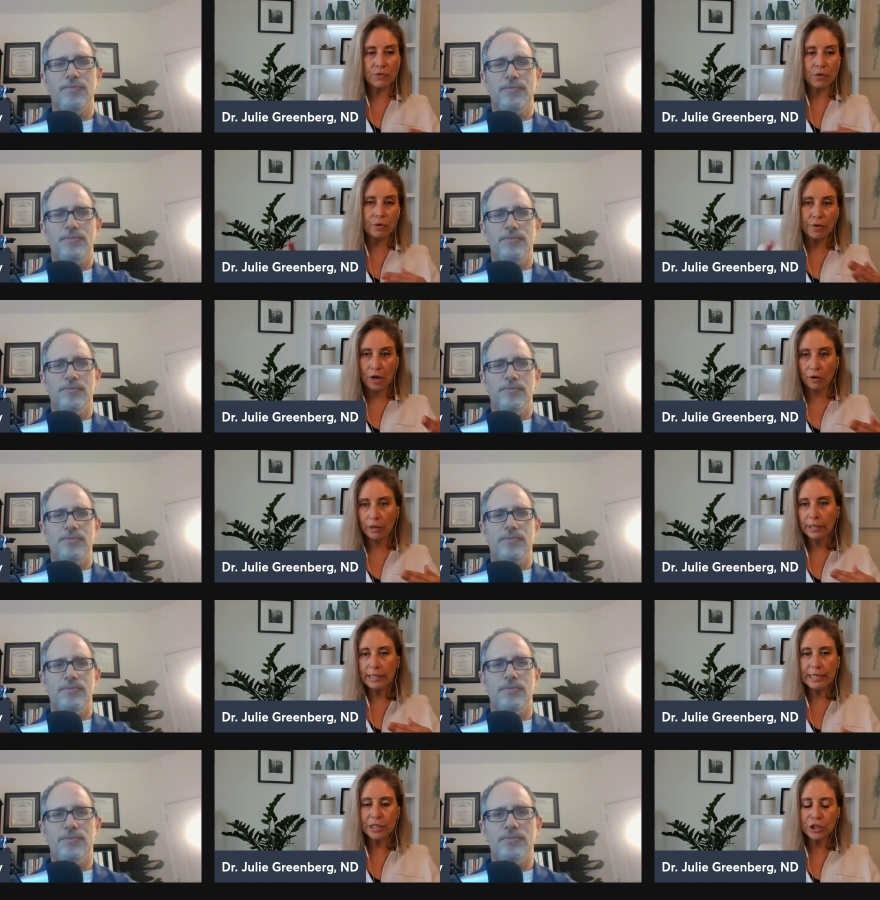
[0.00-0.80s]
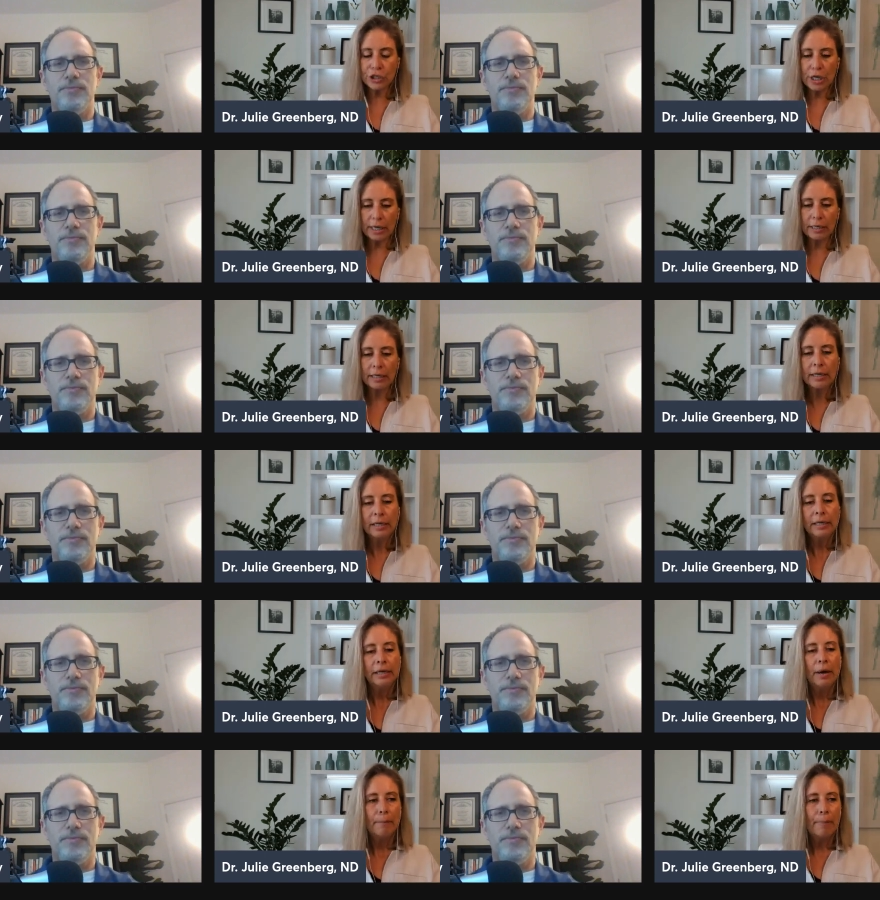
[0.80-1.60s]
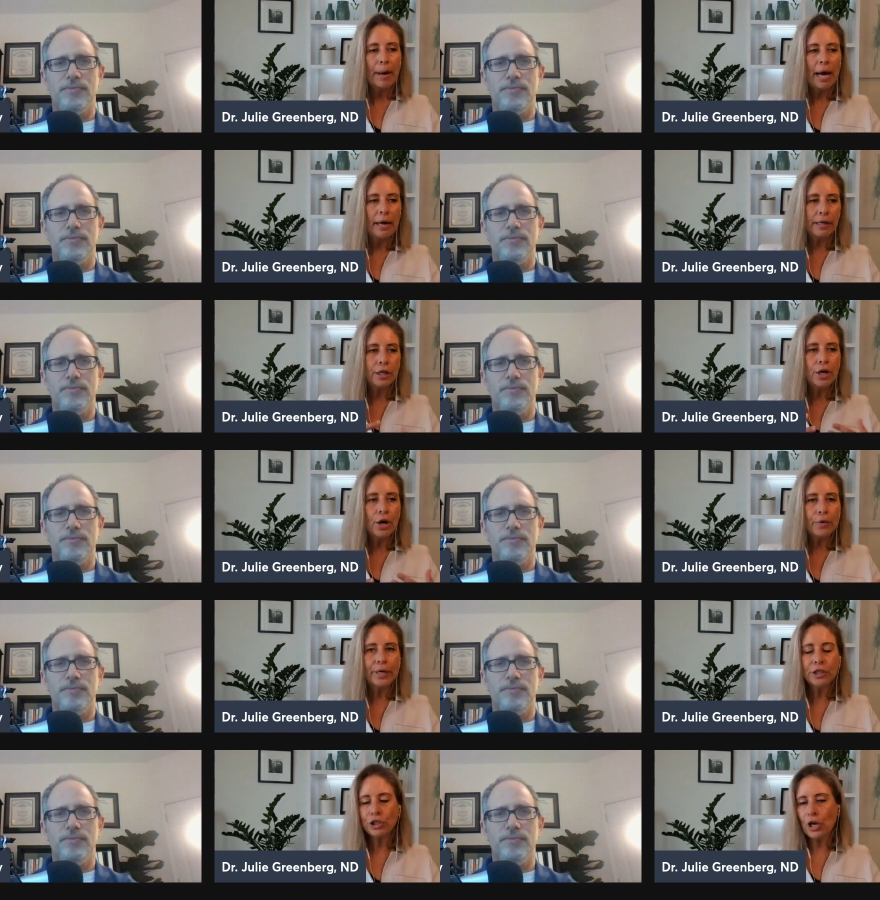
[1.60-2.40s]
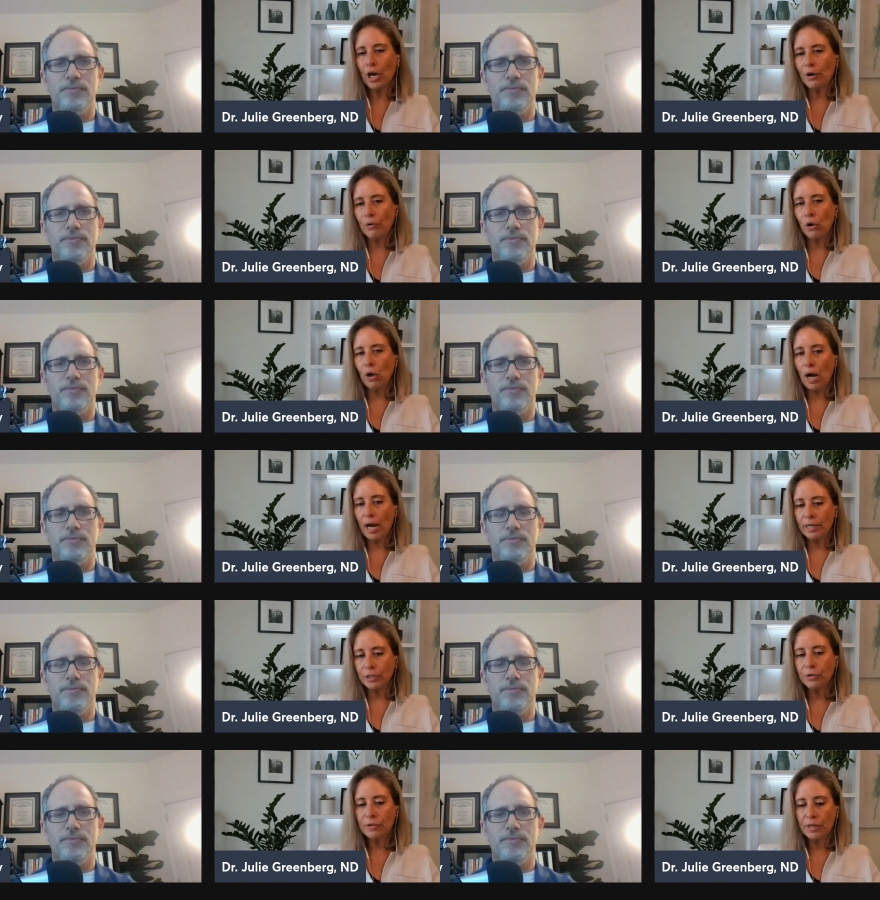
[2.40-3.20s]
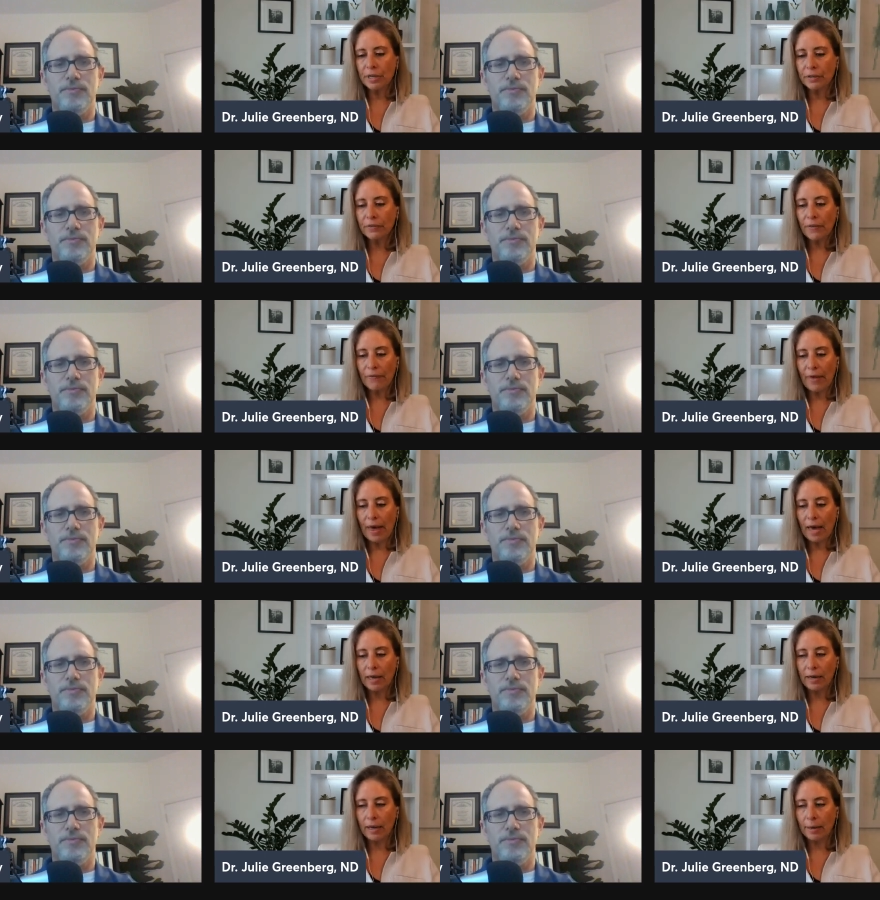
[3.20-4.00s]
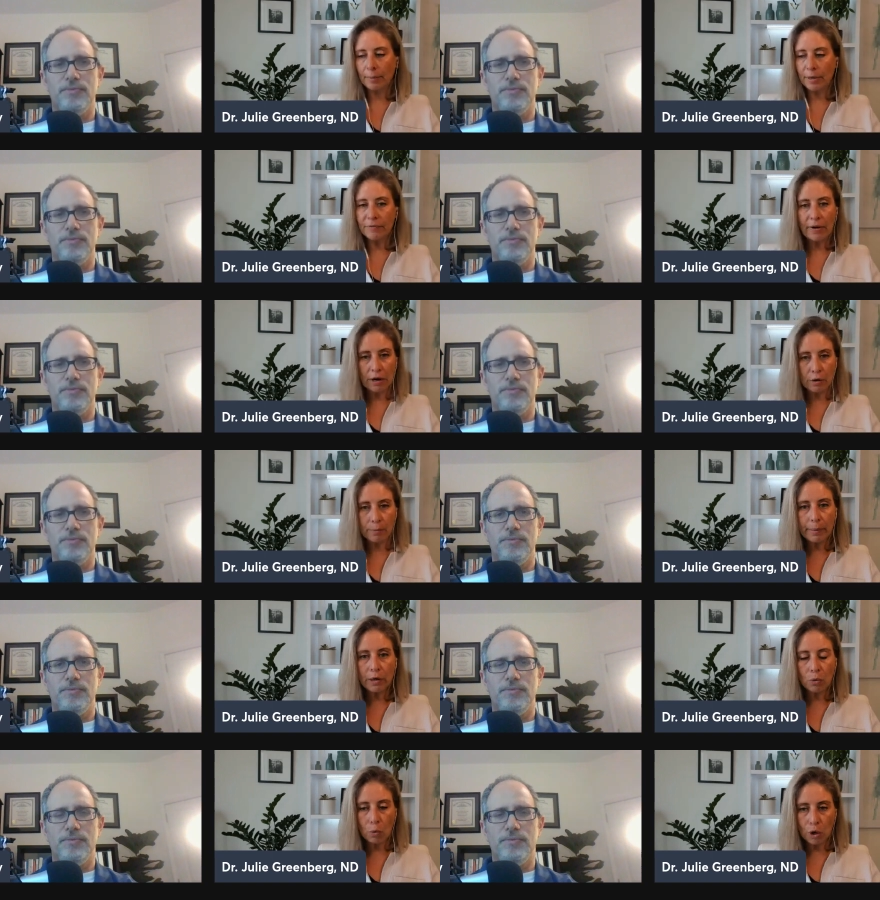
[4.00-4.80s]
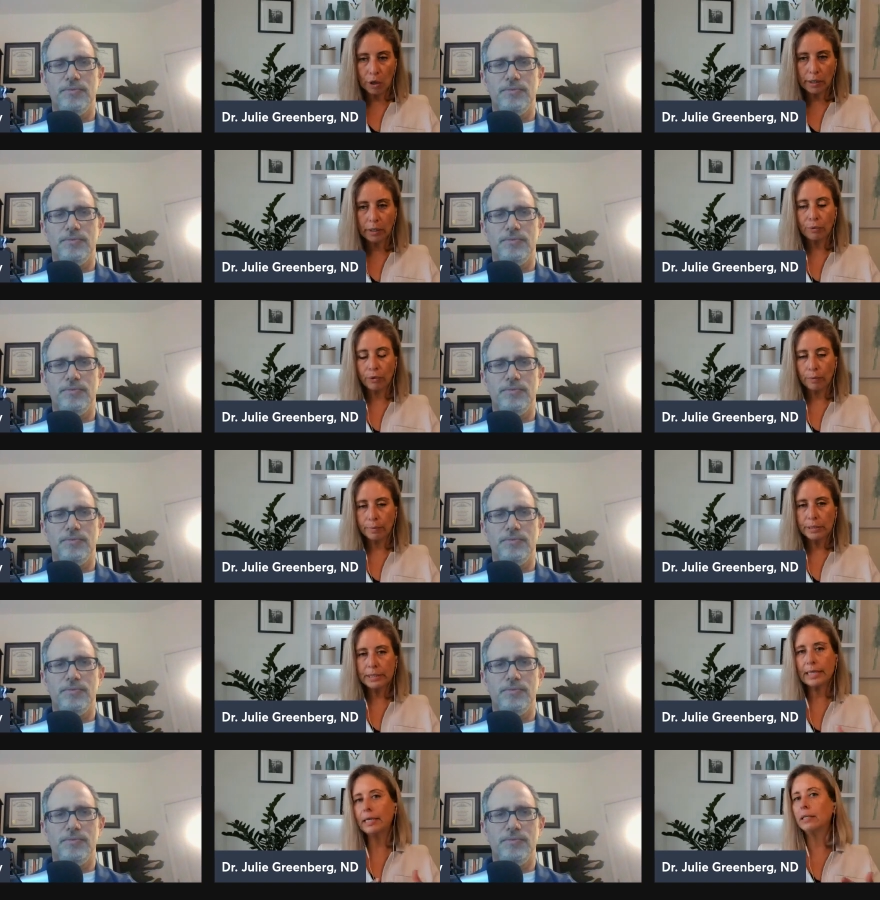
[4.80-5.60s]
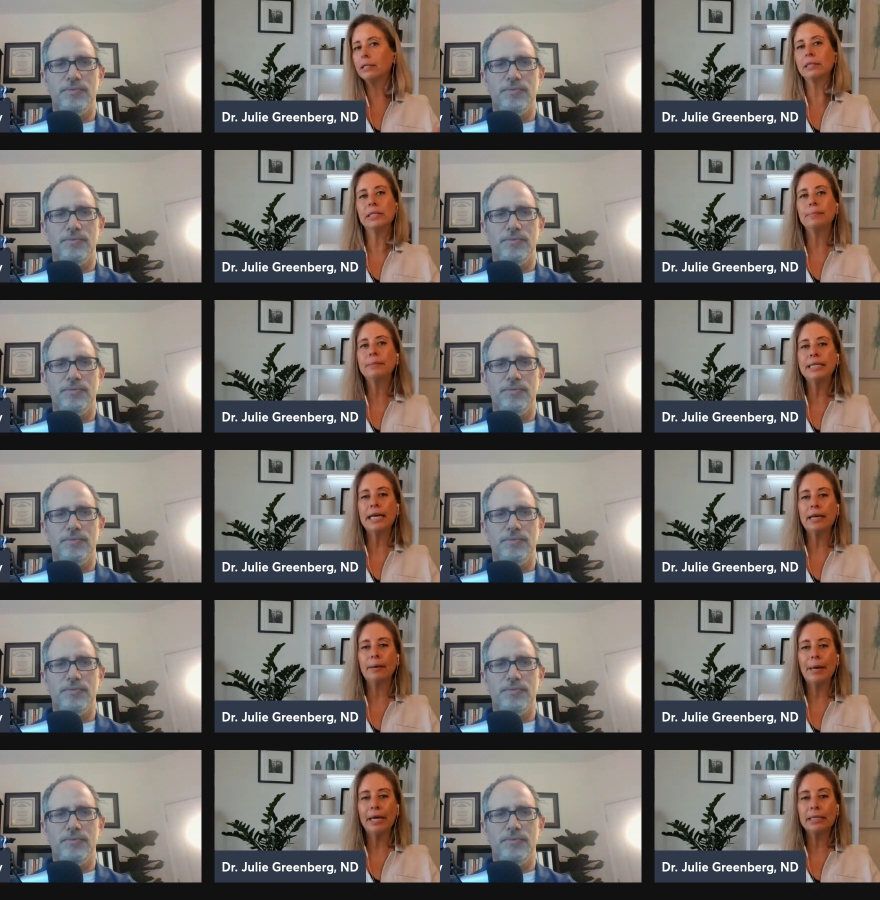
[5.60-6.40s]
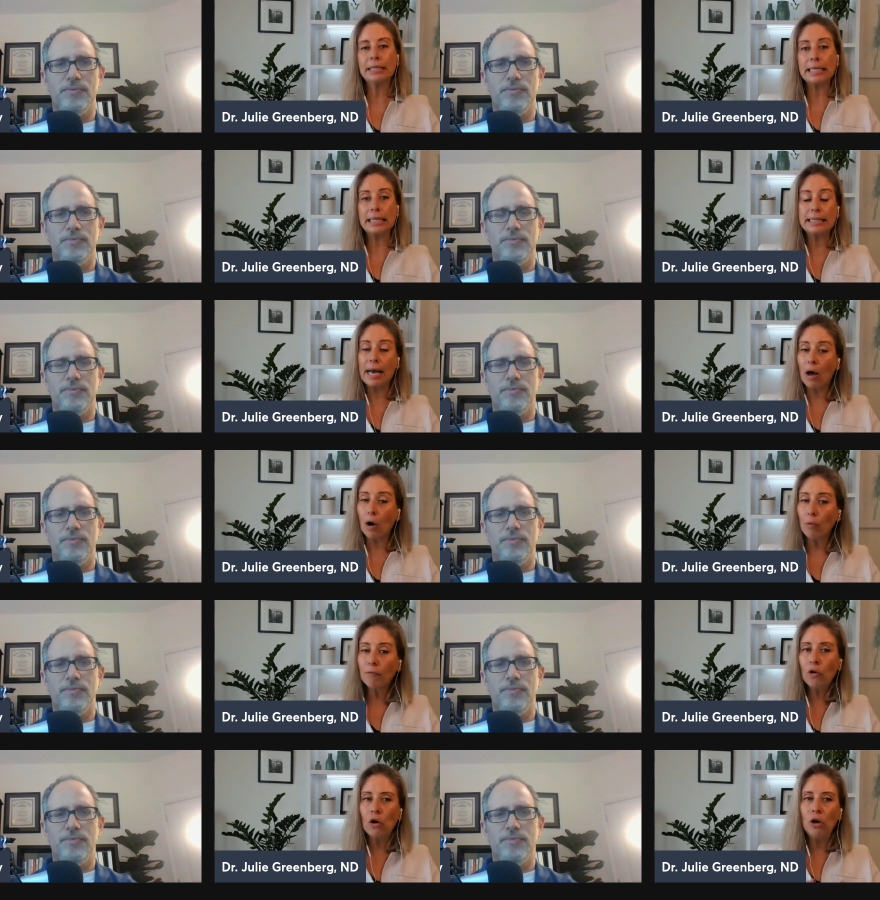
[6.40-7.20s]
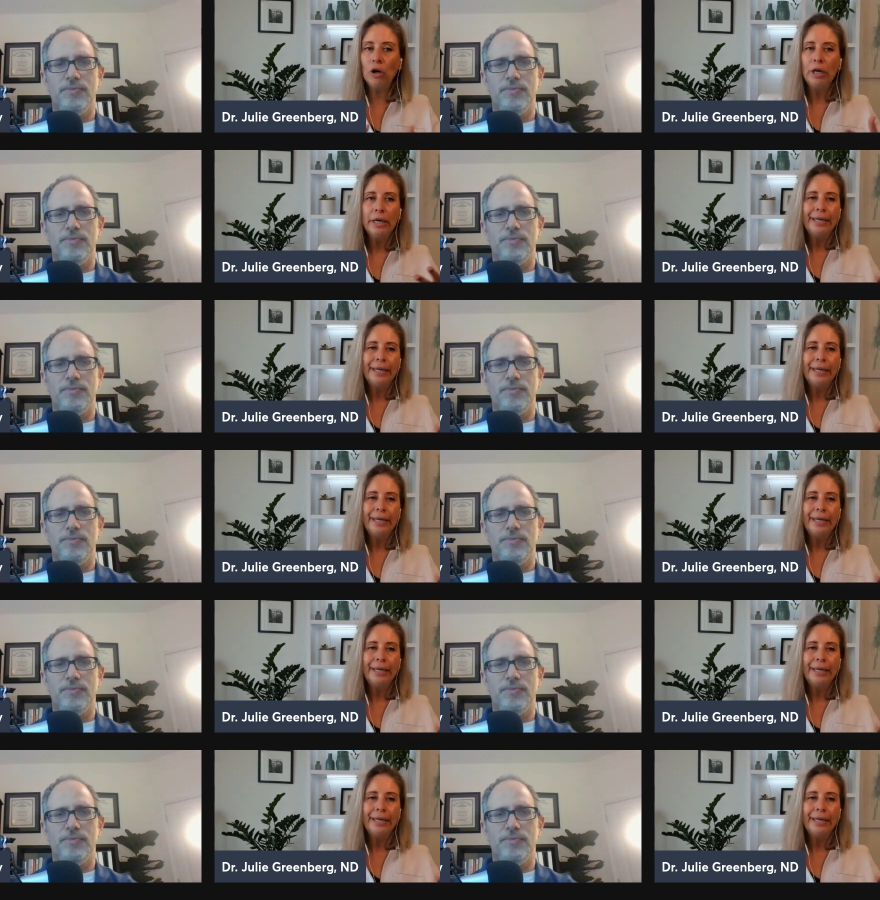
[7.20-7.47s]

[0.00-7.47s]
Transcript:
Speaker 1: for their condition. But you know, in general, I do think that that um, environmental working group skin deep database is helpful.